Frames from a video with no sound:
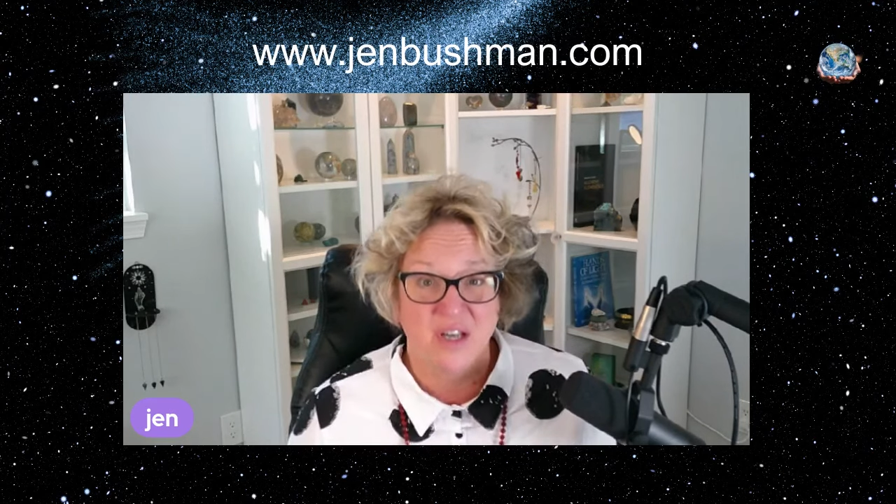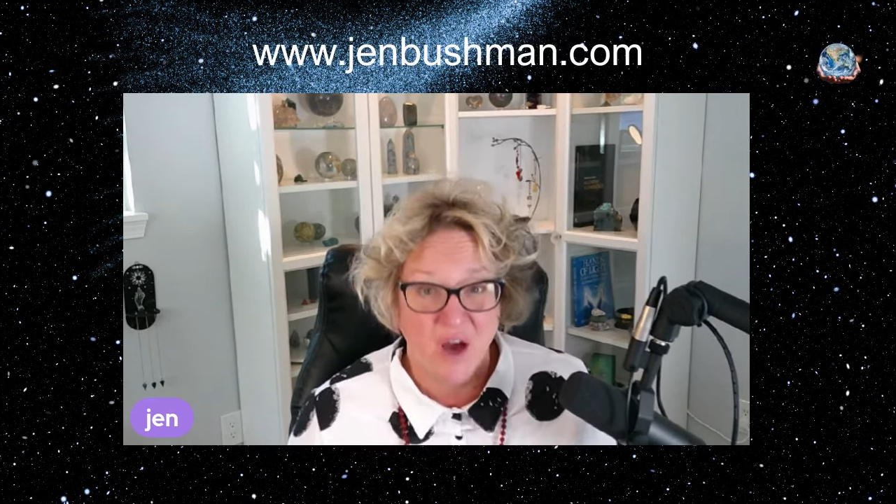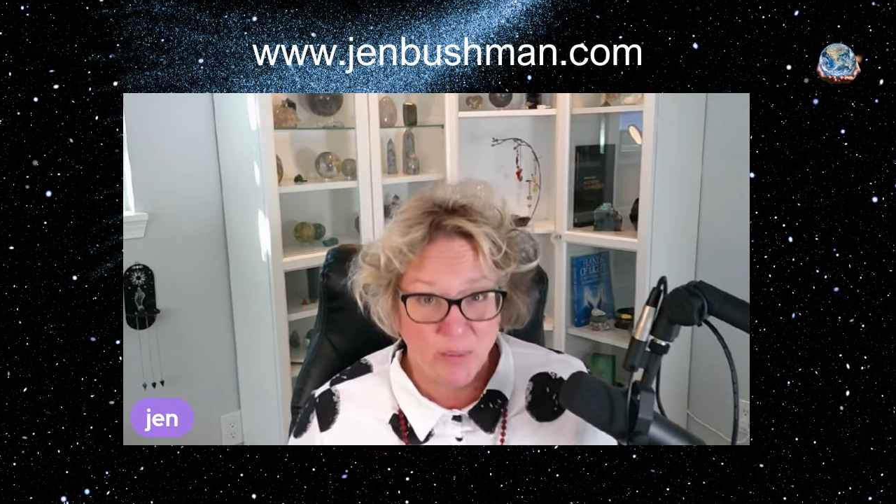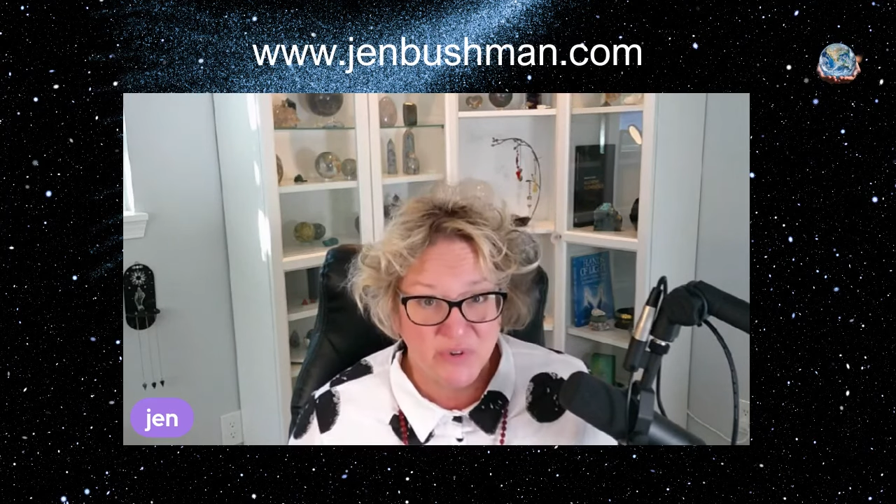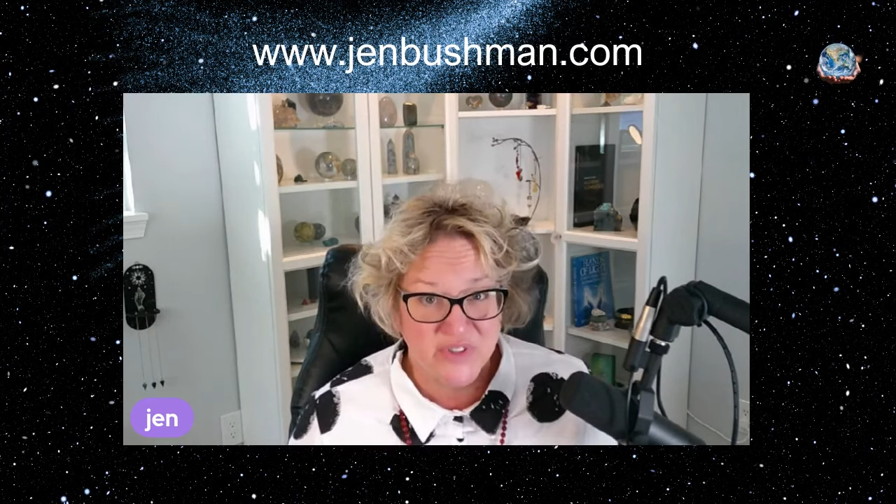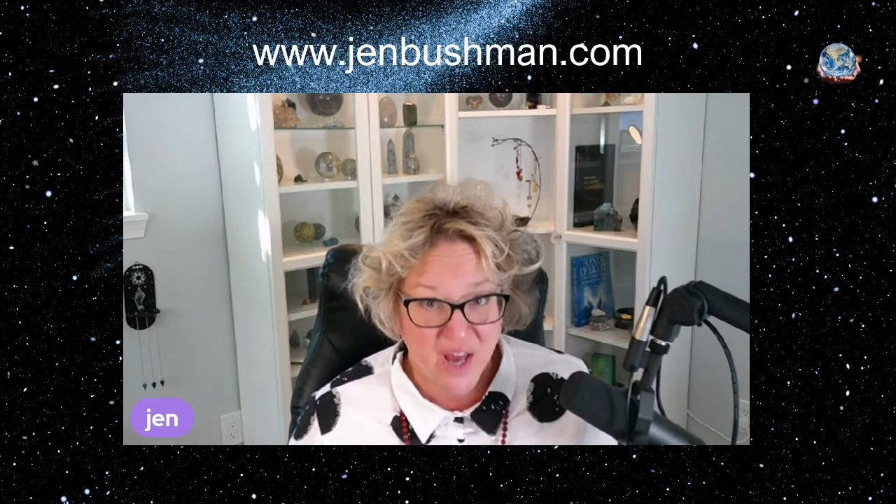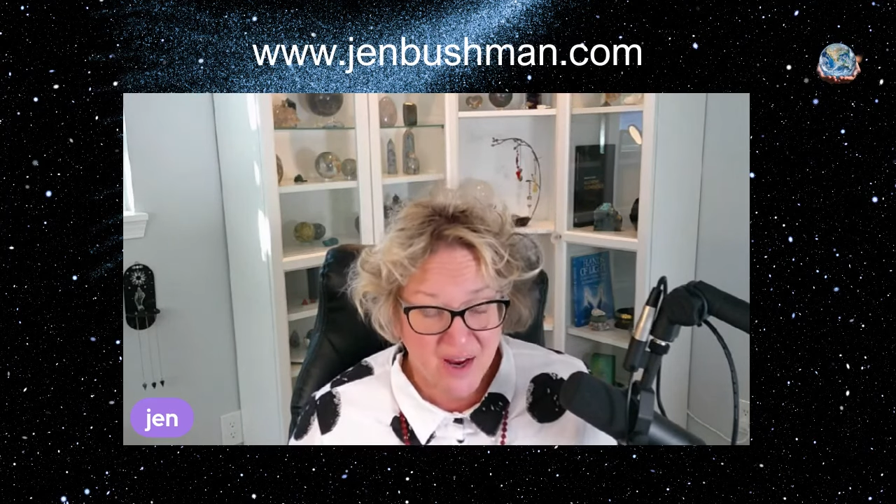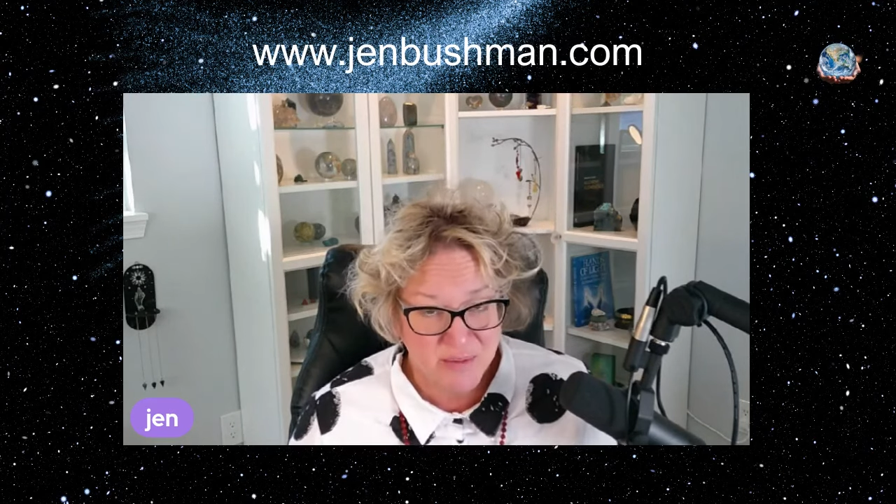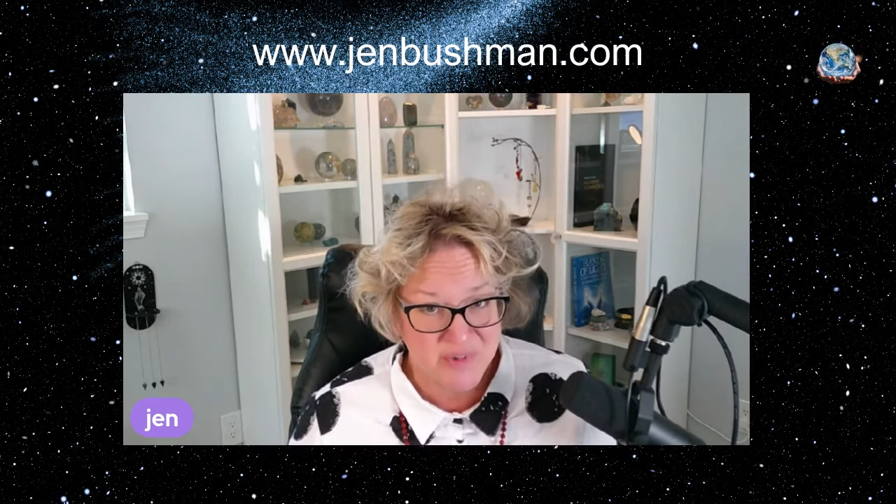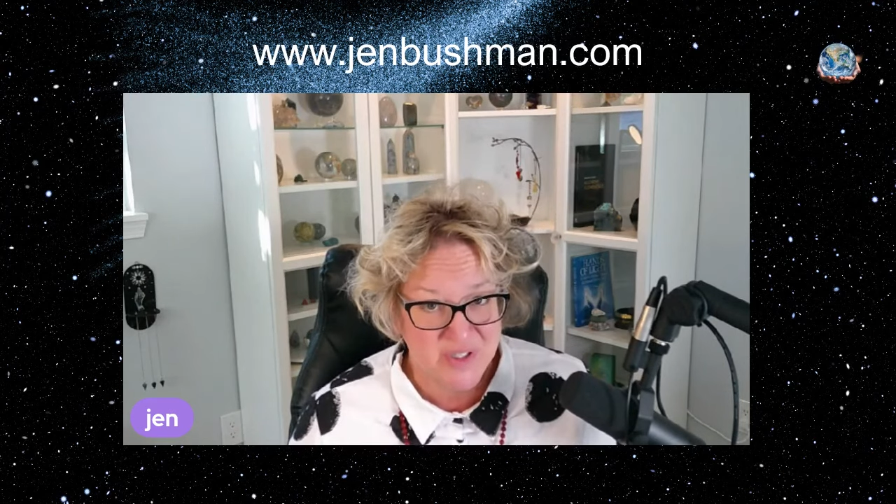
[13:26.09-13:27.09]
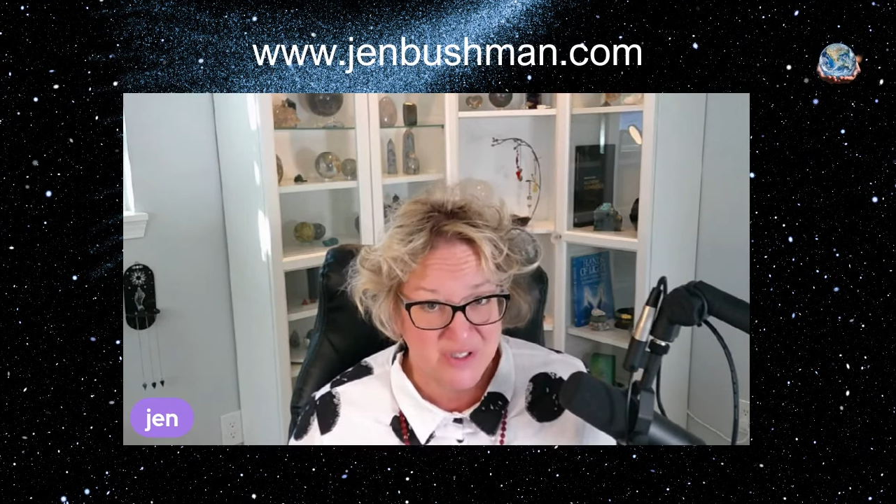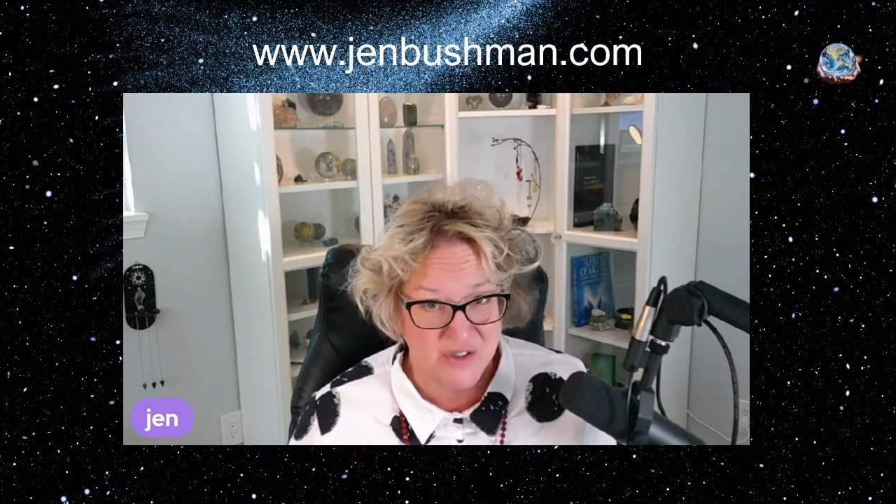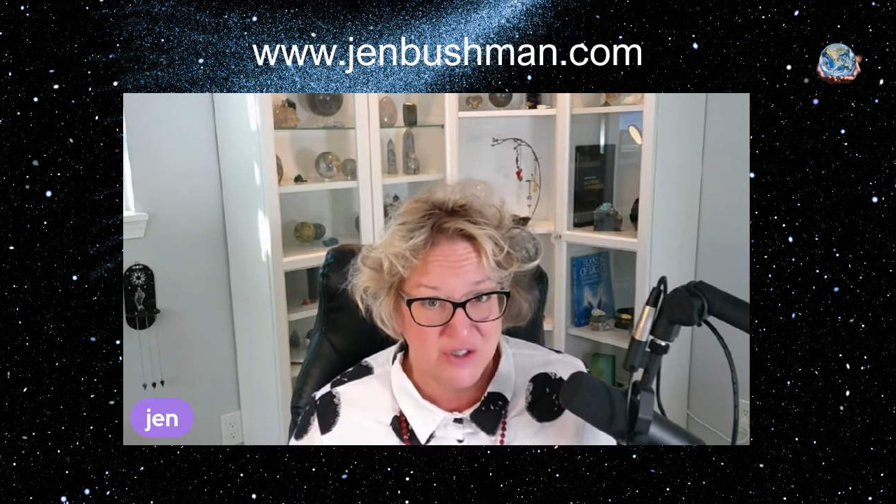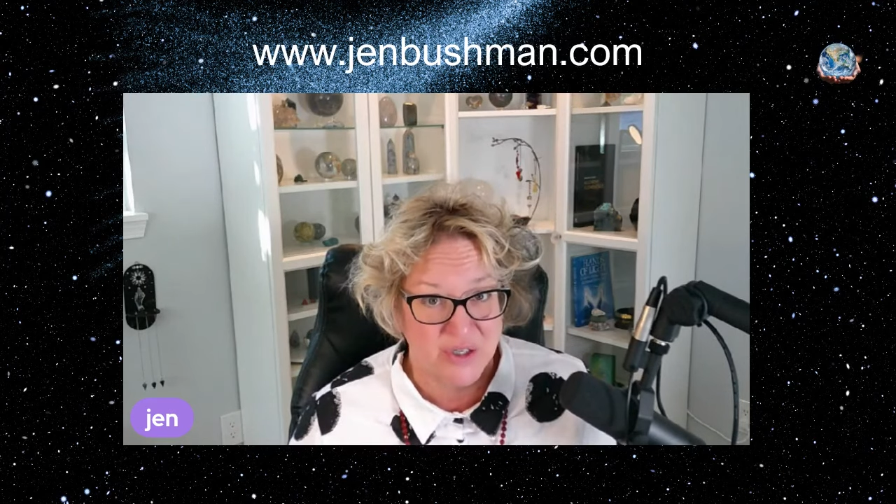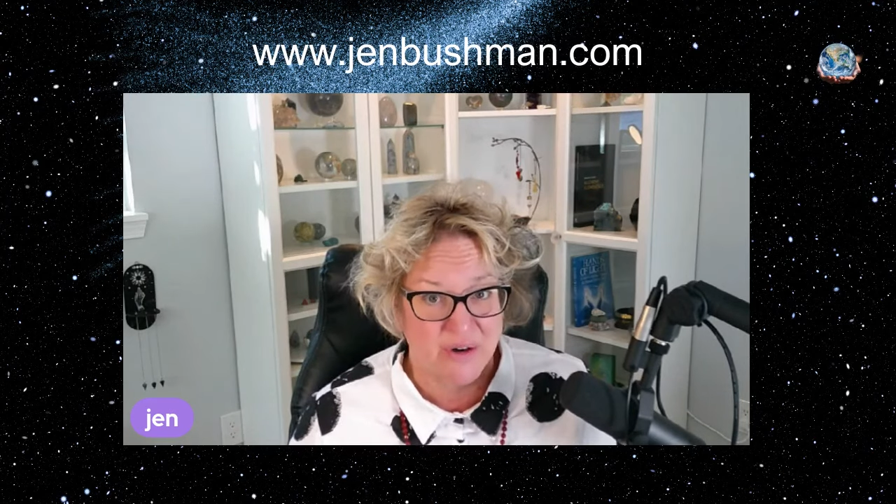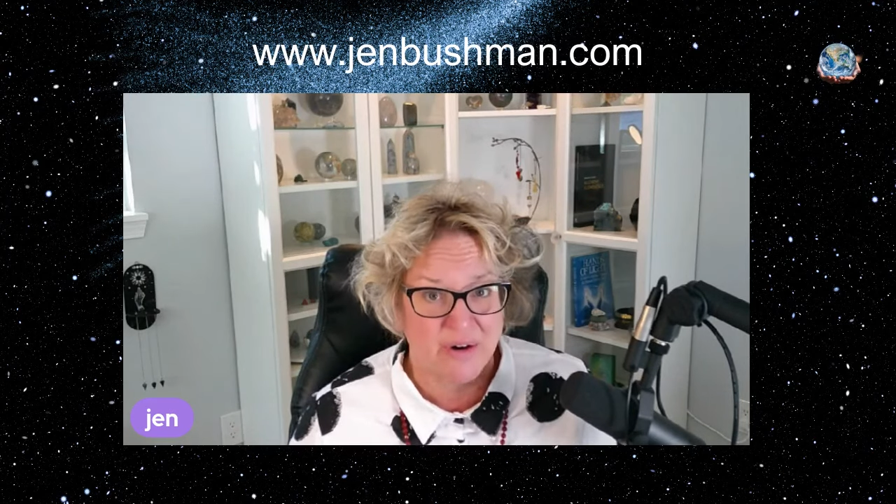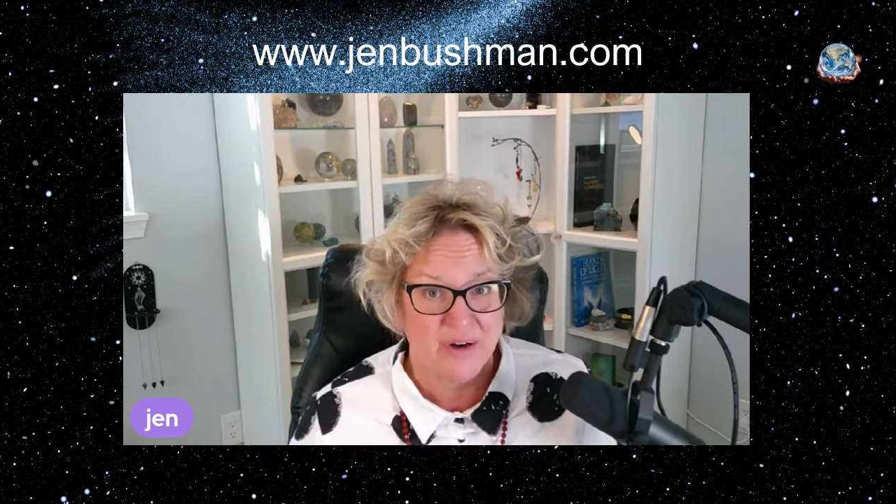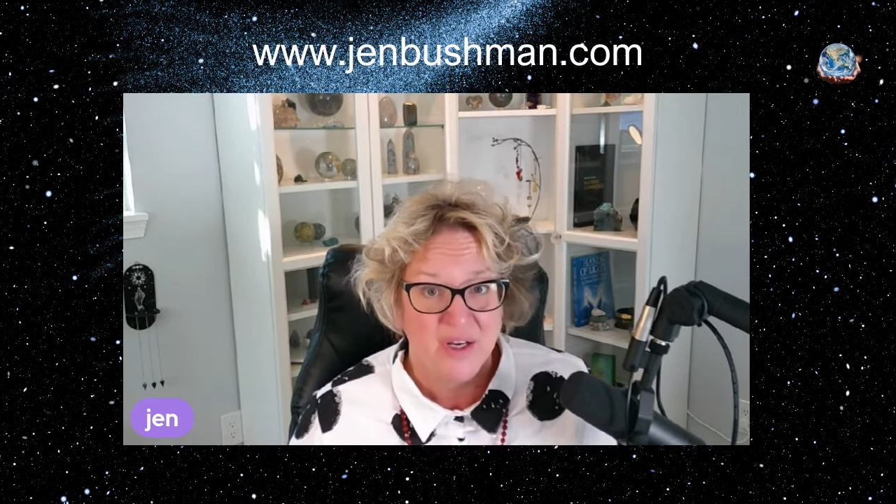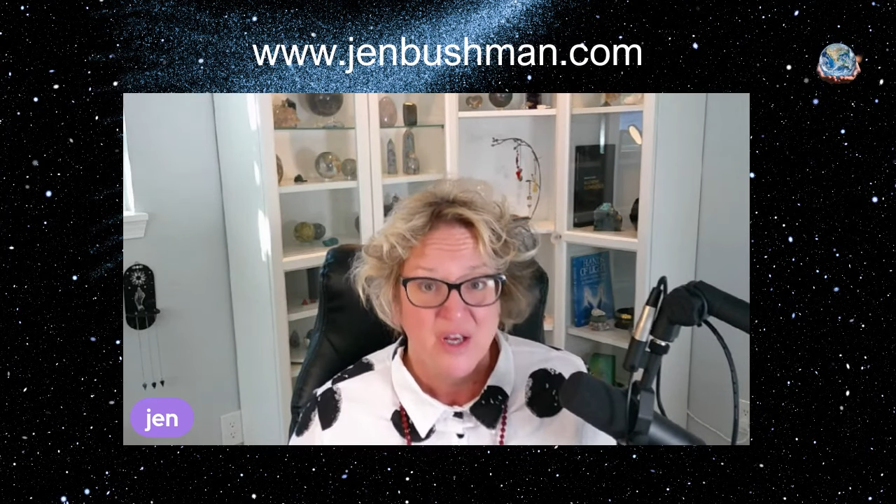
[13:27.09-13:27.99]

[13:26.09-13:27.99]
couple times this year.